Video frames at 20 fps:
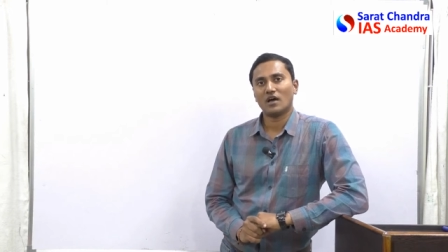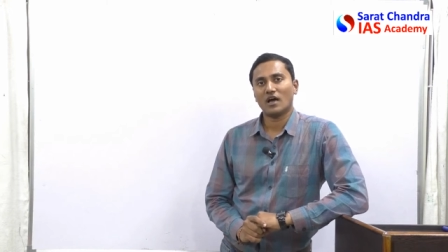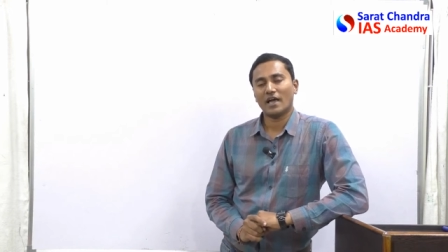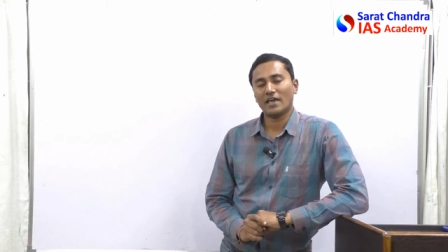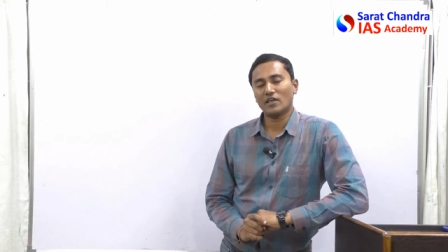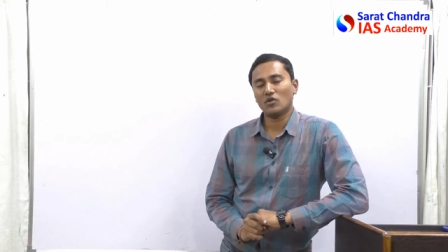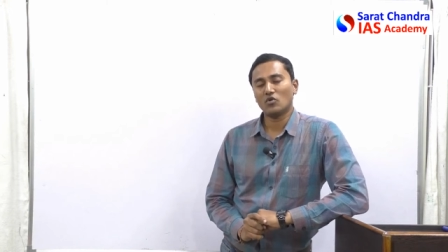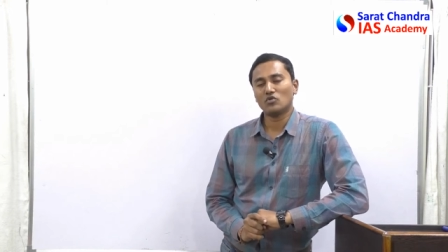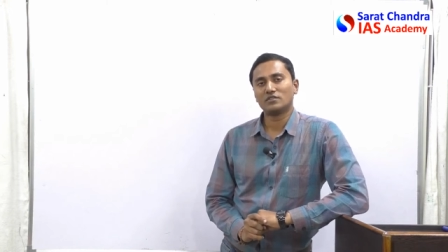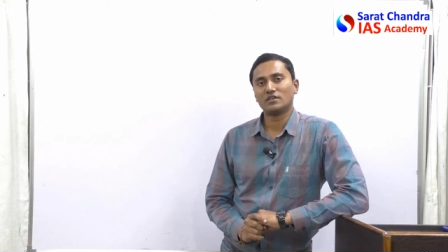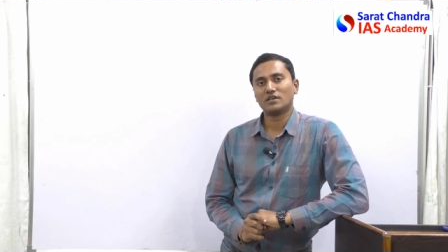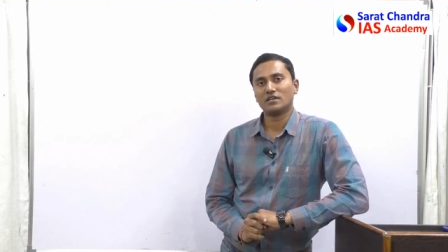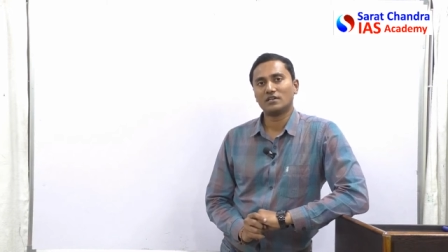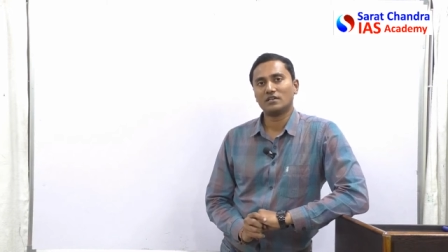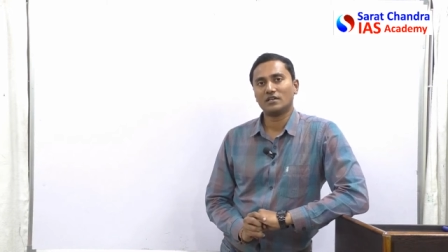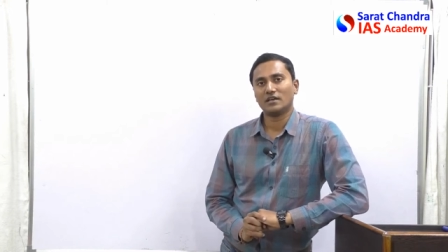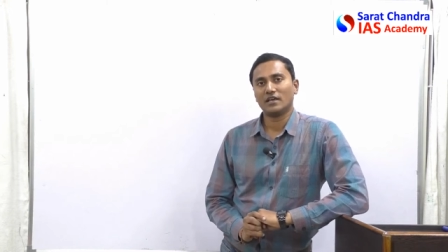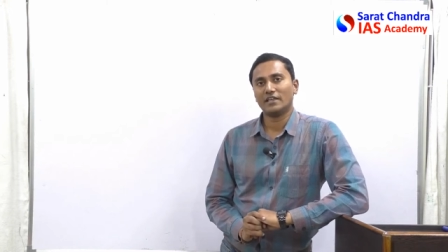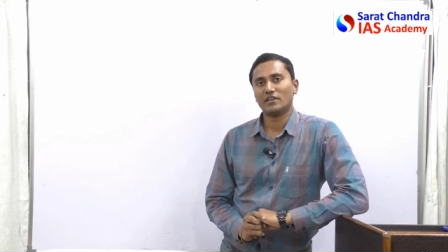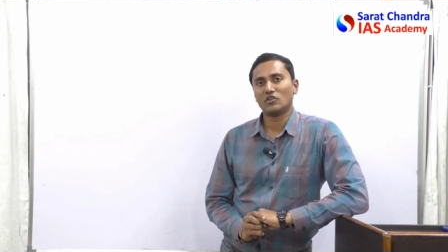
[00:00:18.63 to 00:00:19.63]
I know
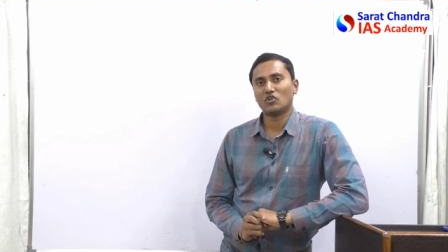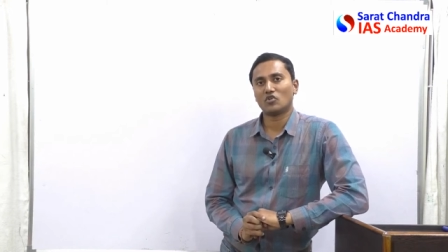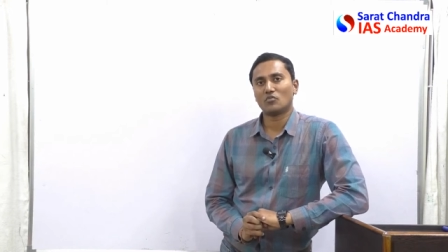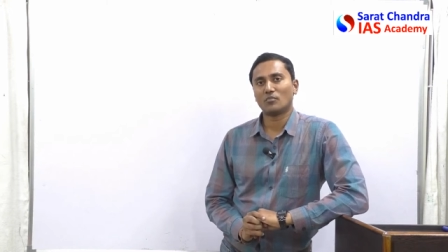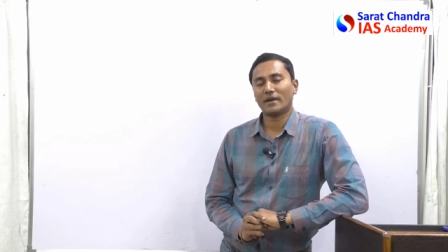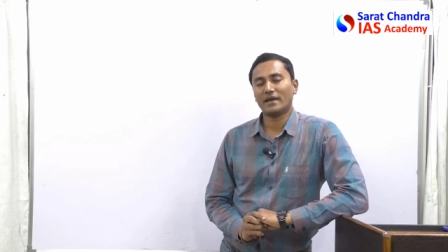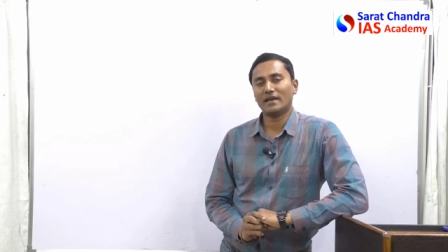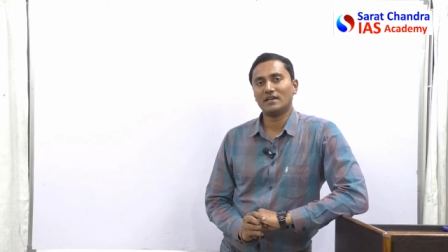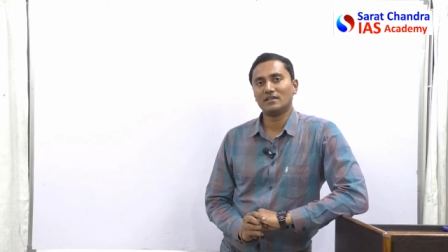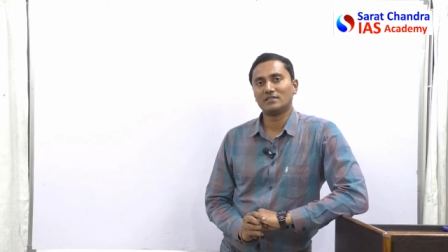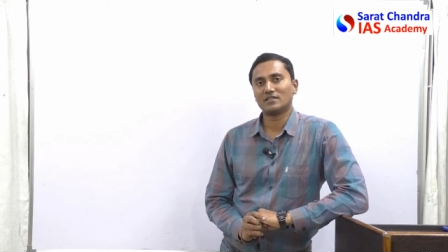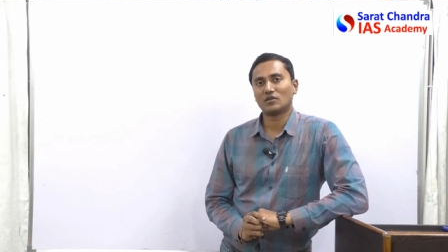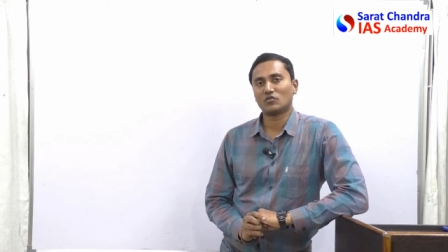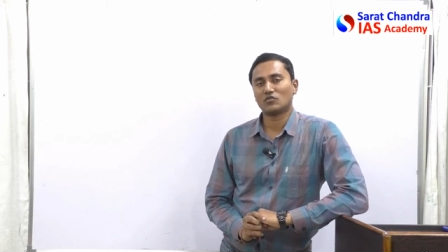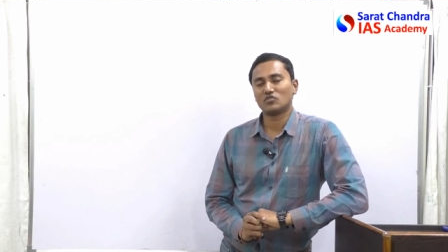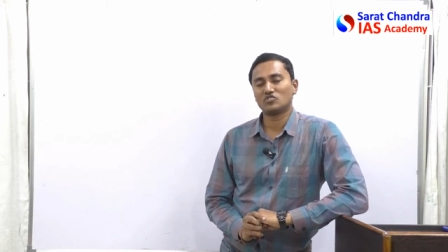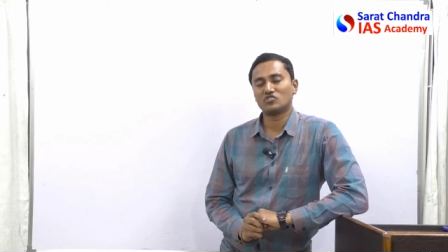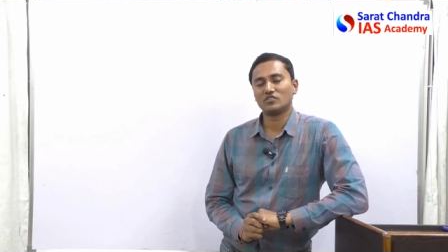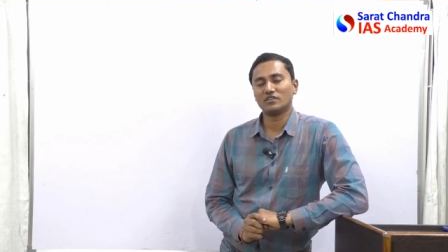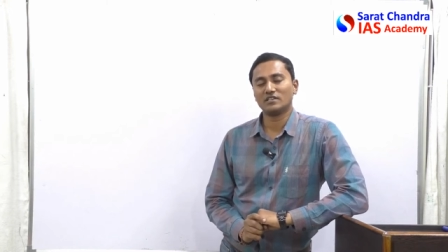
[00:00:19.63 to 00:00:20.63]
that in your mind the
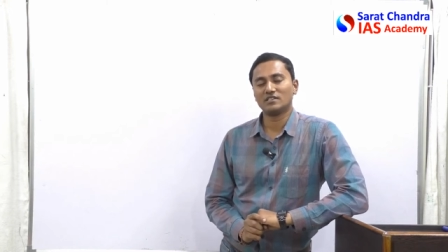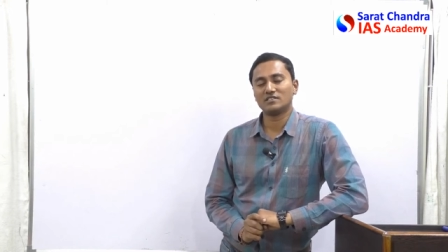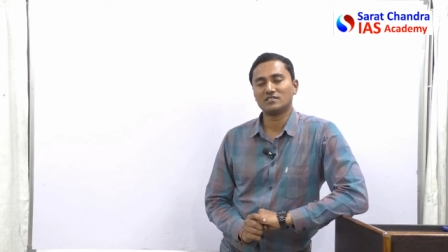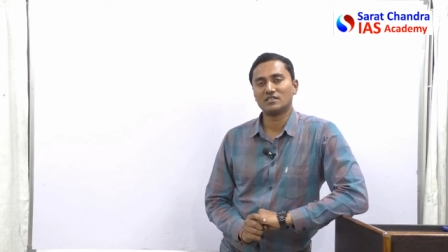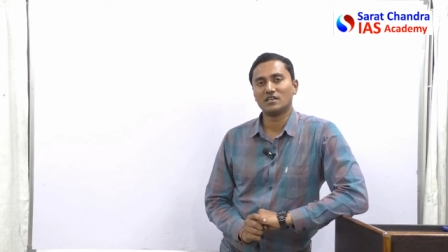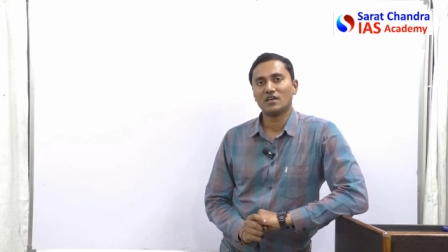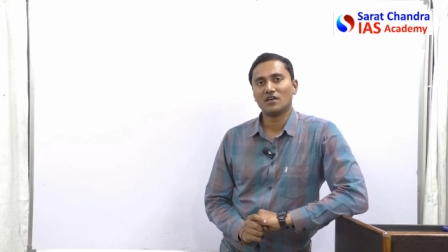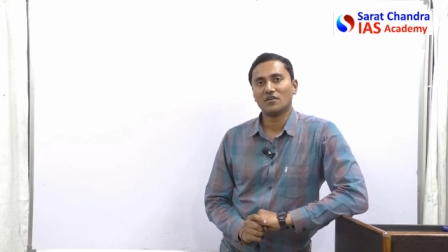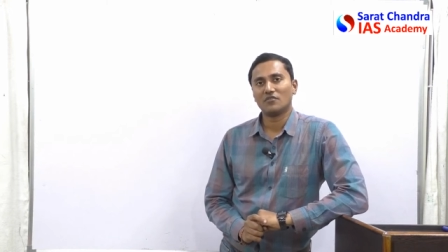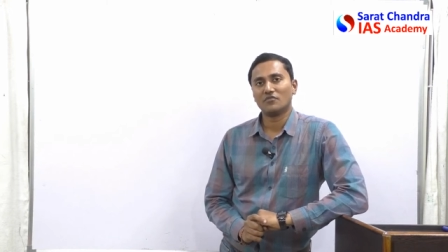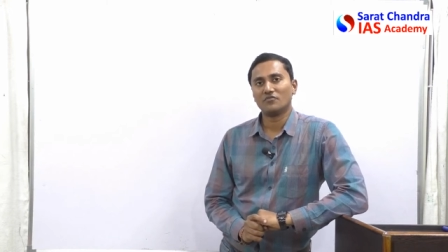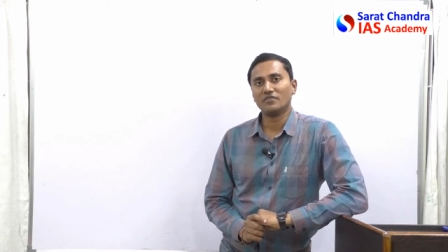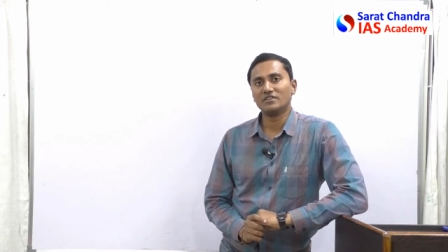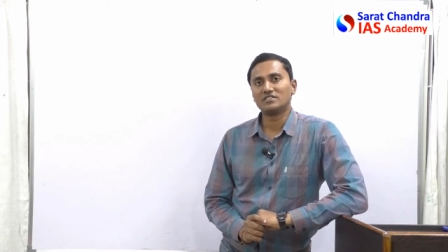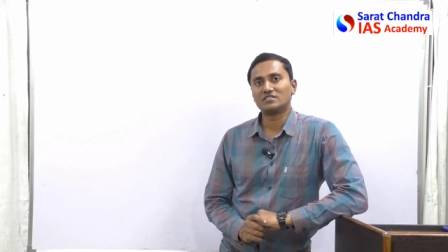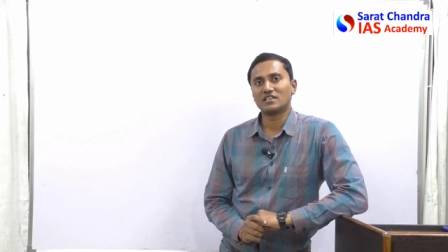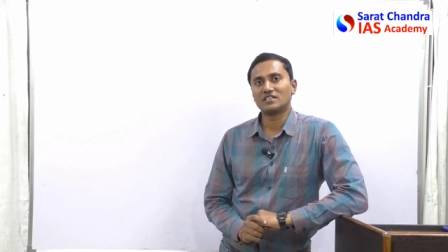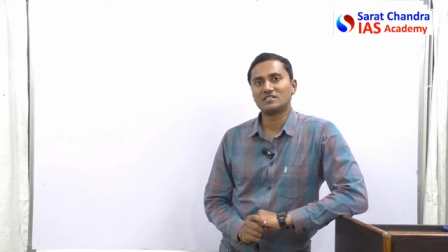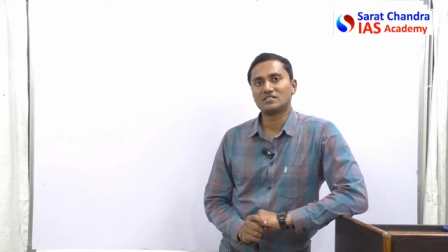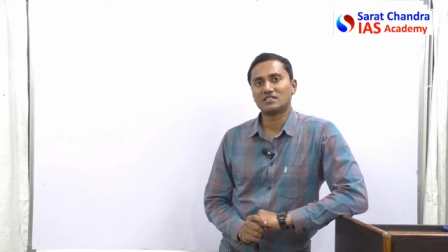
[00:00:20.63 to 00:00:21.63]
question is
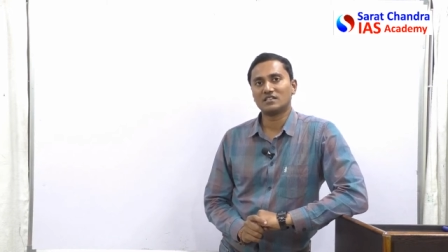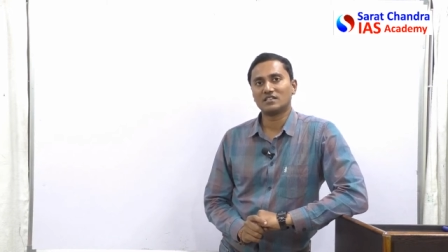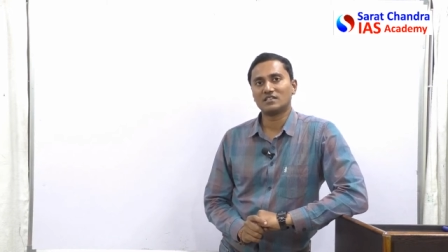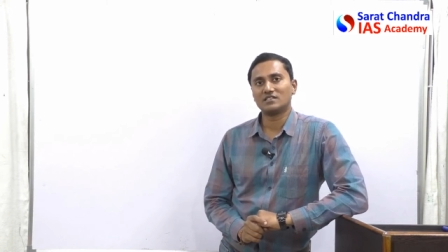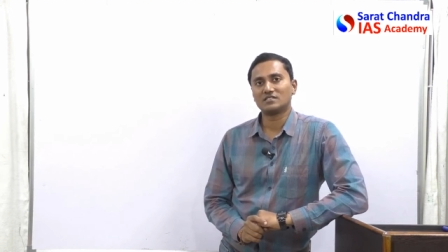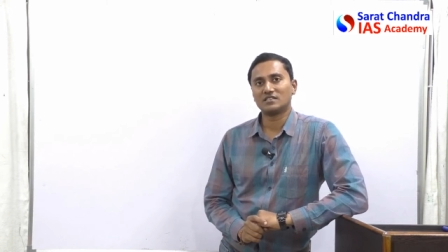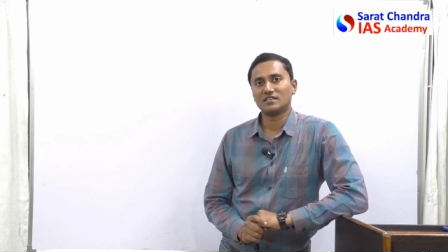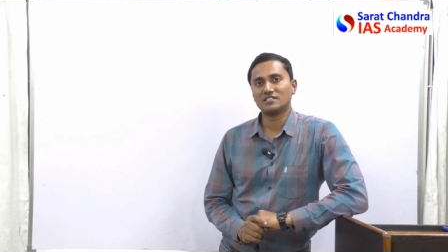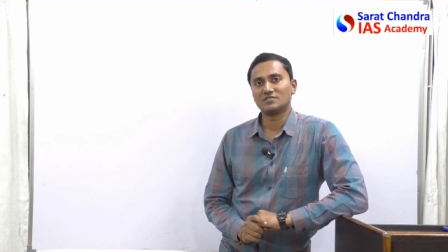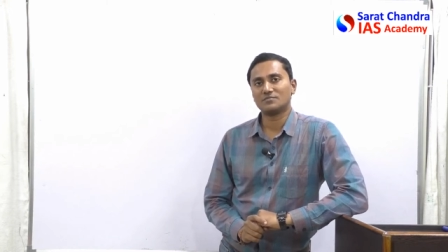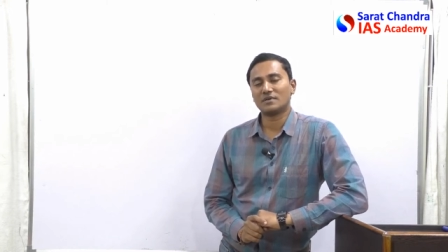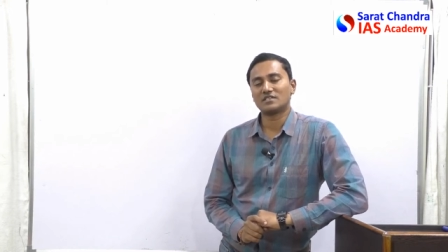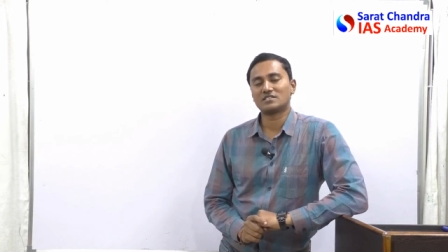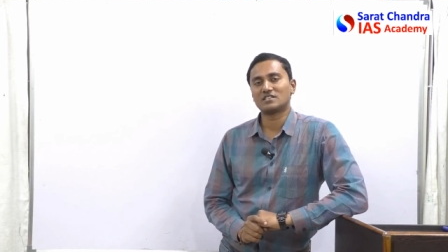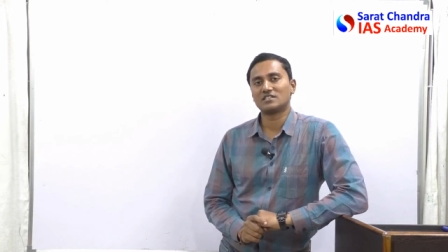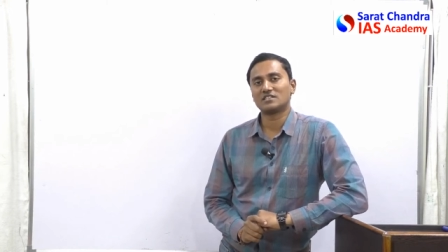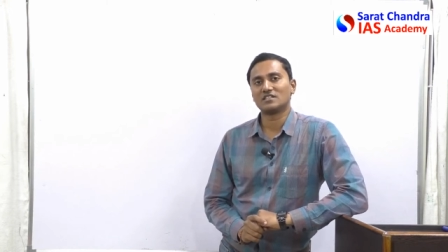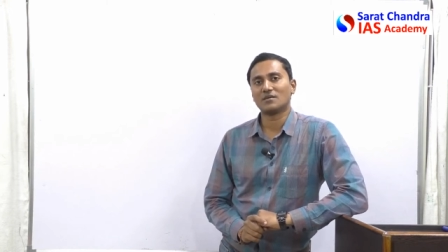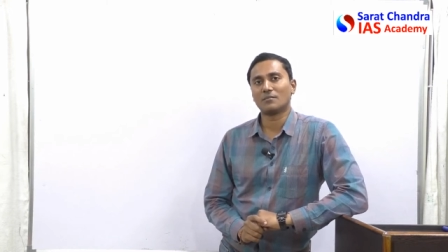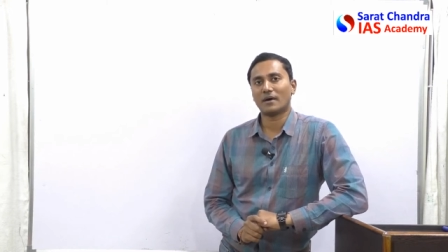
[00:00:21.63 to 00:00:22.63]
which test series is
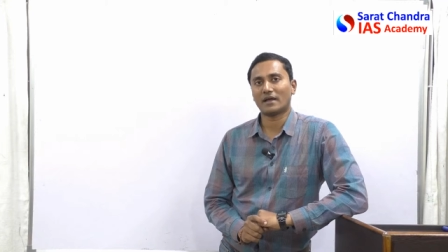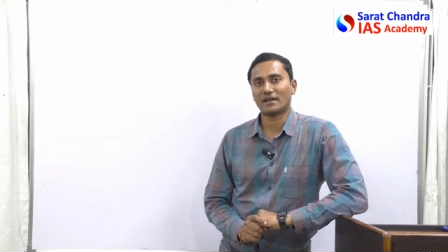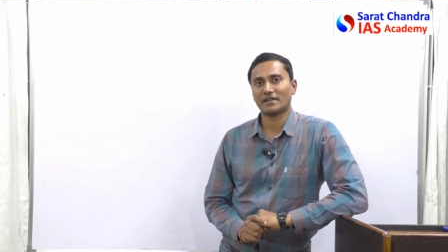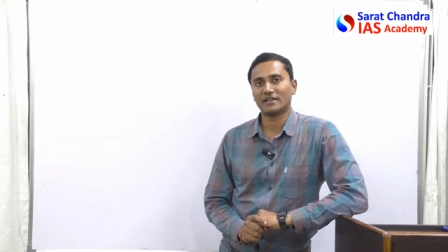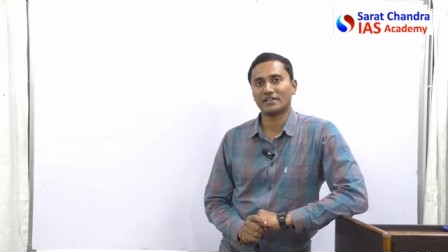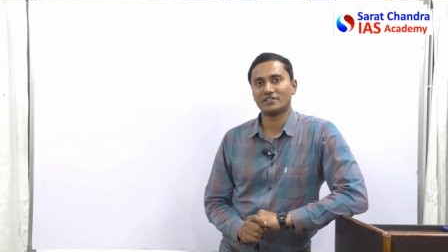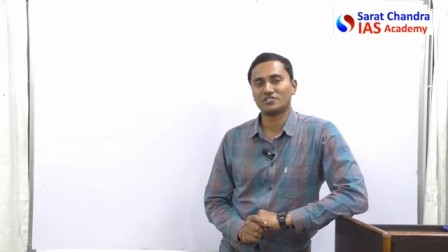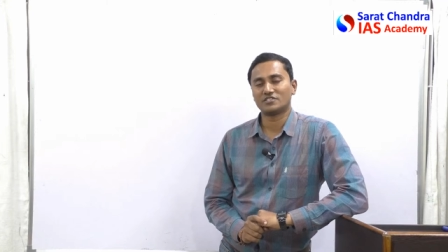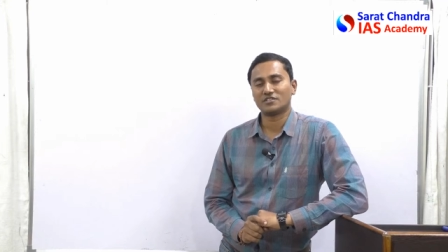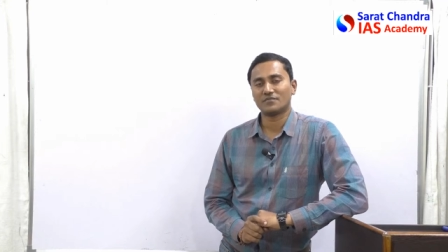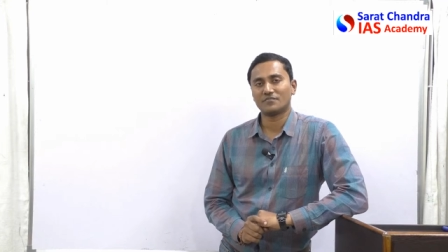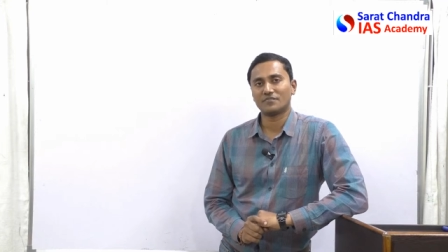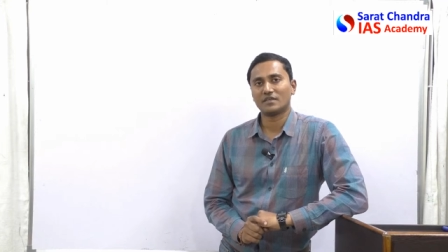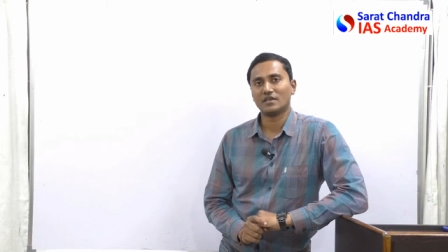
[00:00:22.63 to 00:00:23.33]
best in the market